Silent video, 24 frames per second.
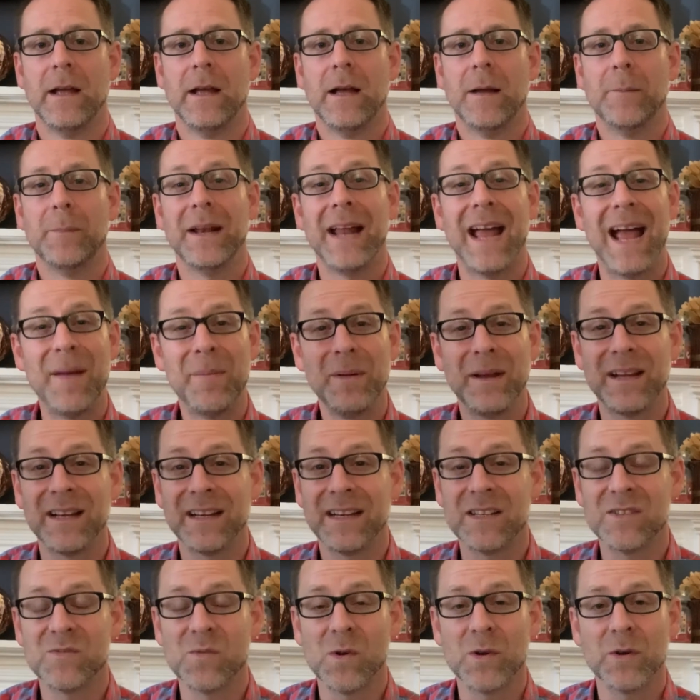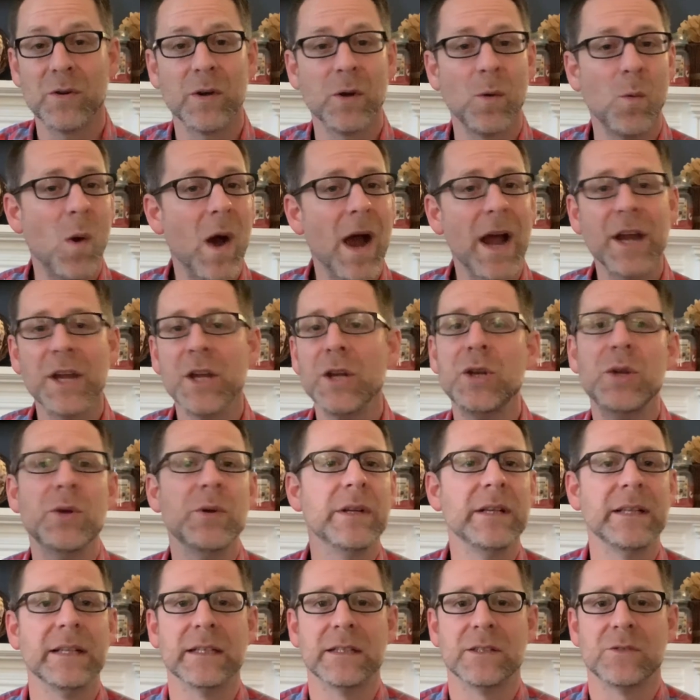But Habakkuk is wondering, why are you
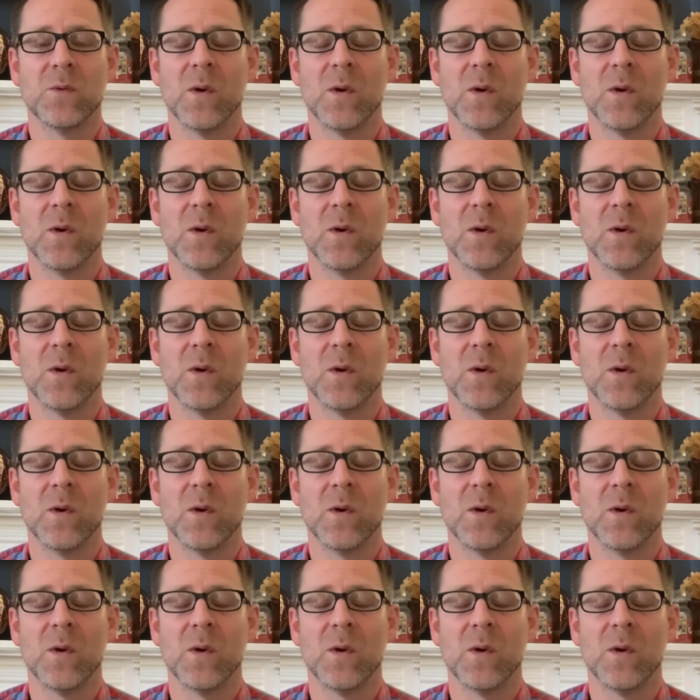doing this?